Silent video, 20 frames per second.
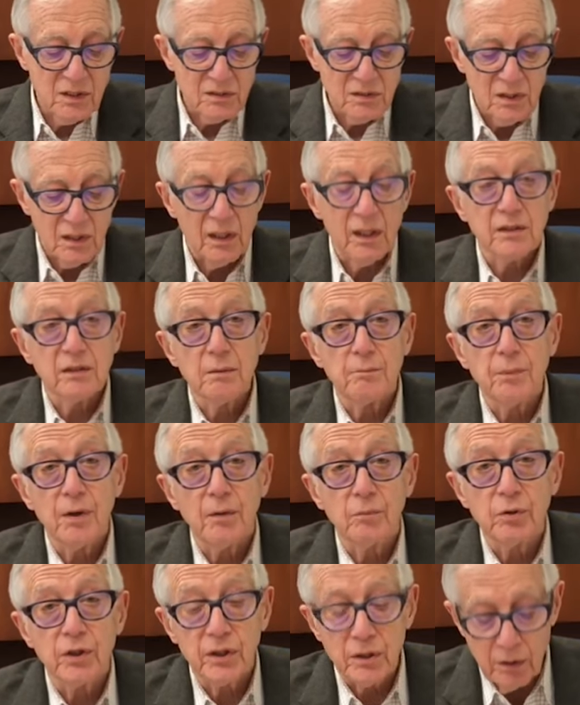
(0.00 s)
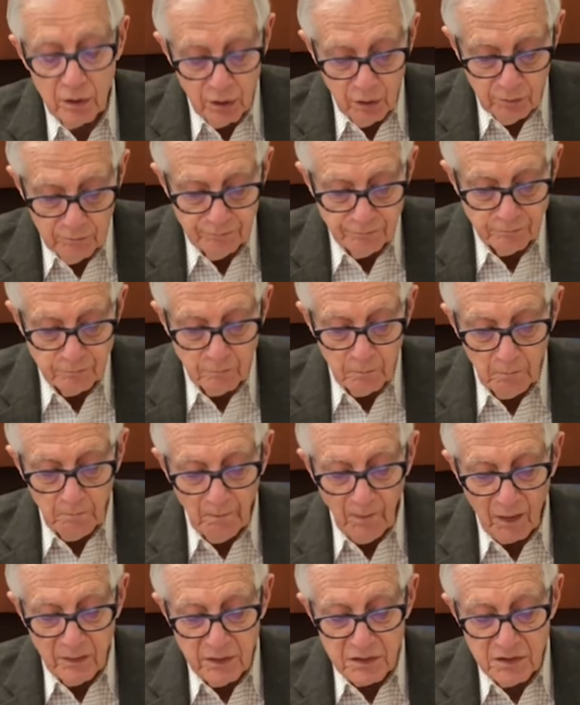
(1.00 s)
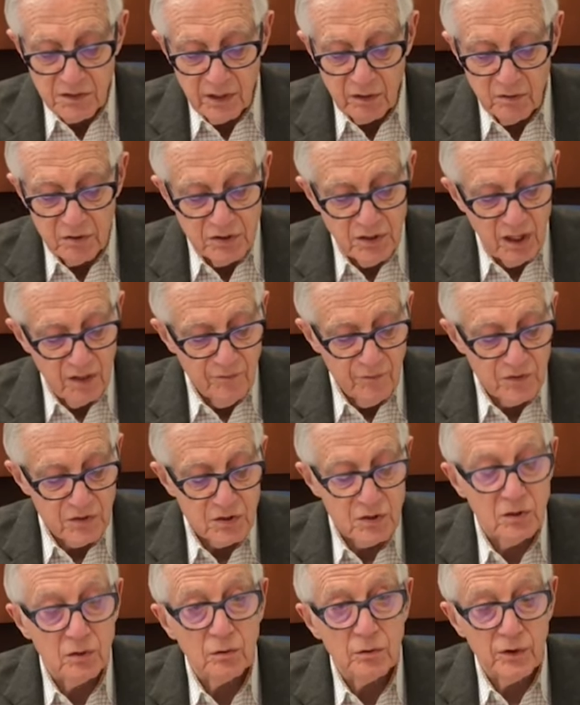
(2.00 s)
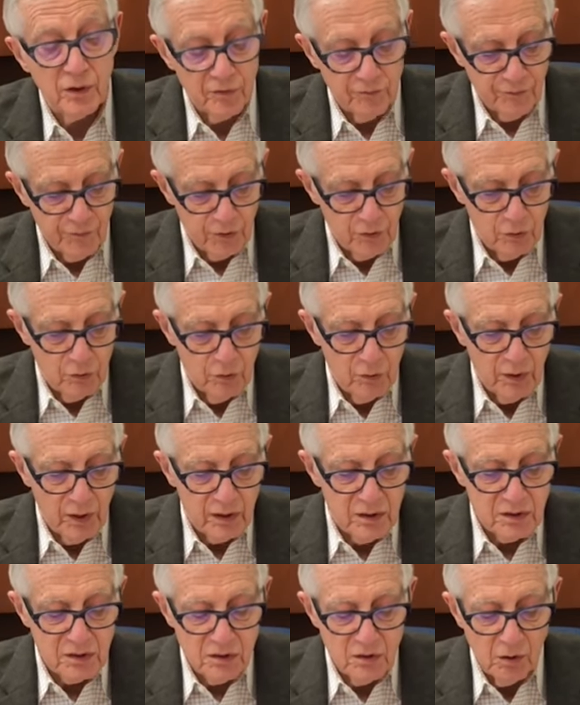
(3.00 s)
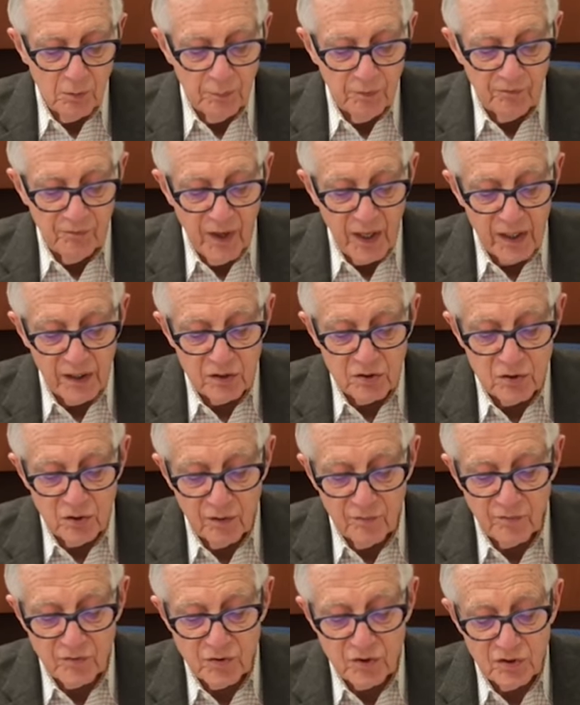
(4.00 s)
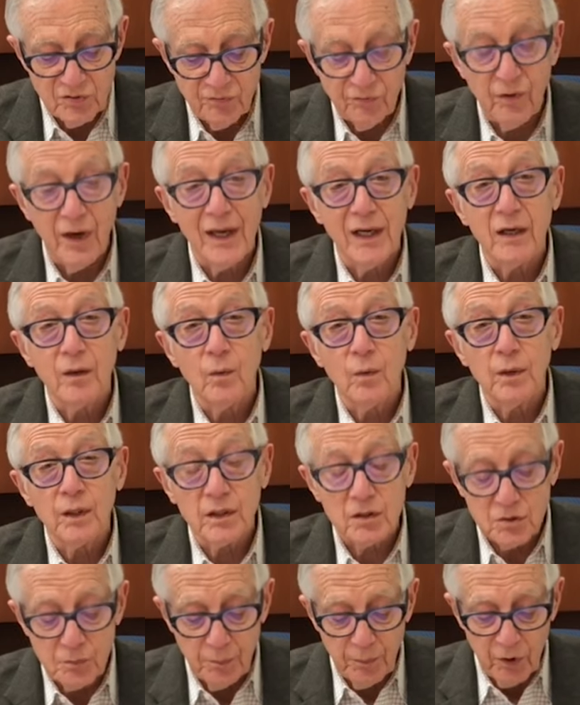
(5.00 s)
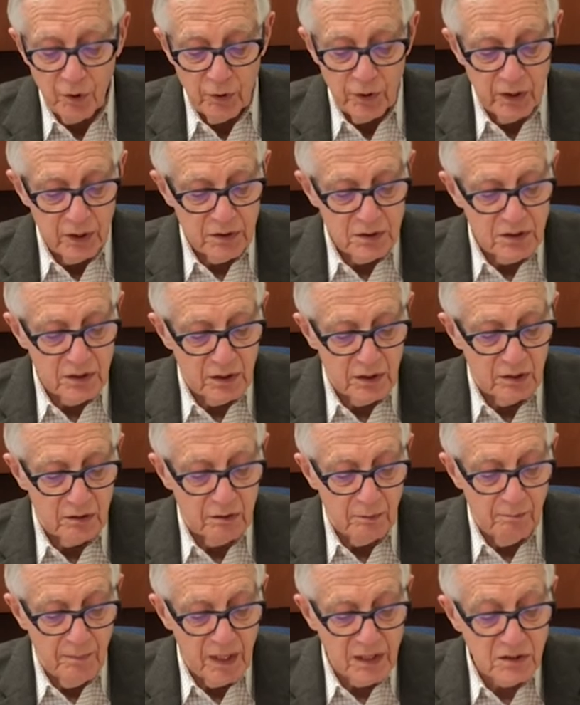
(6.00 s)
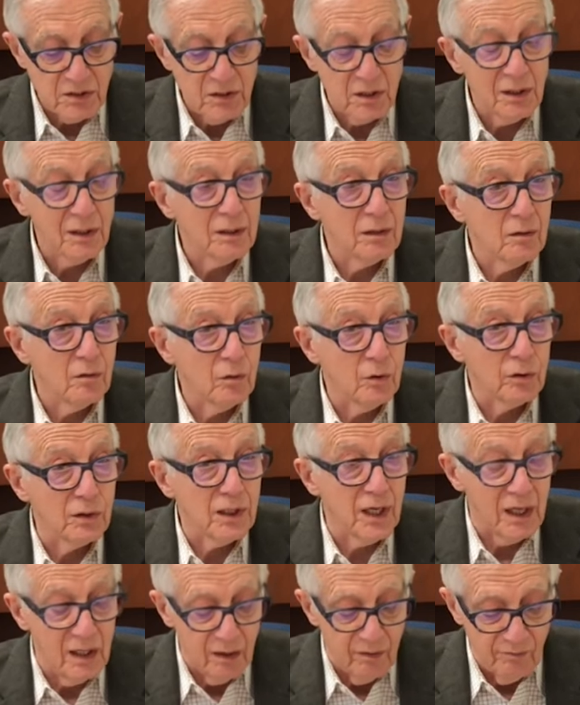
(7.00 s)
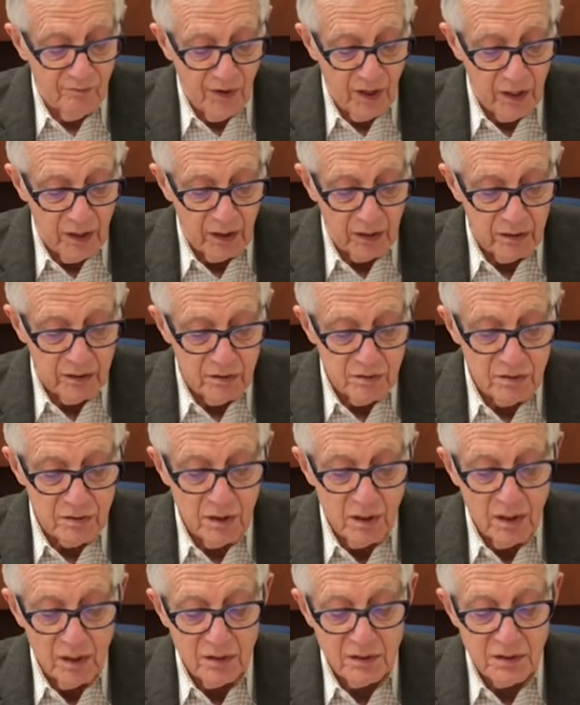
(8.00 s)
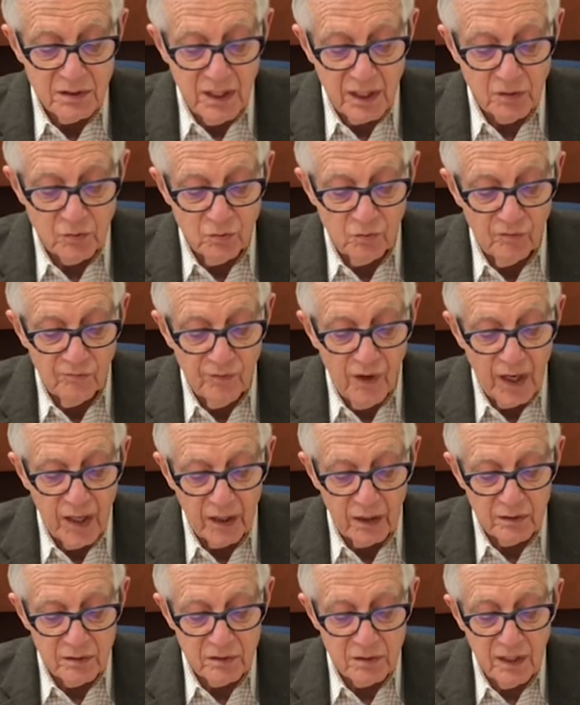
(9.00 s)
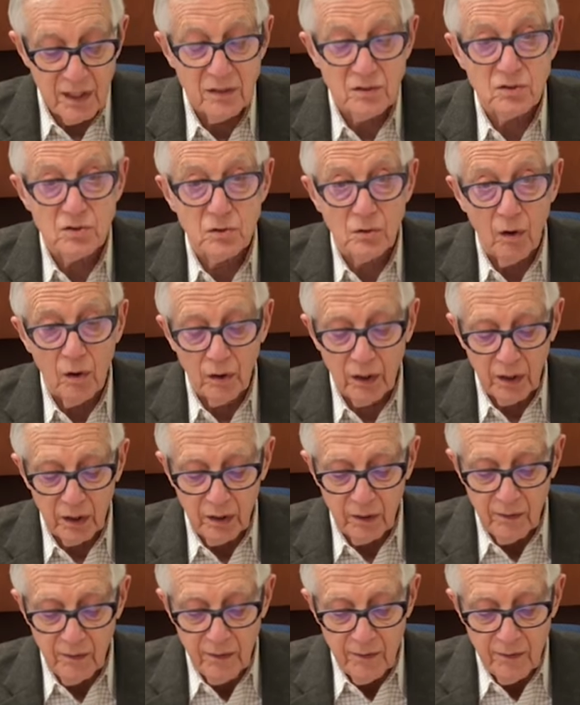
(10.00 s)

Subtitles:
us to let the public know that Center Safe is still here for you and is still providing services for anyone experiencing domestic or dating violence, sexual violence, and stalking.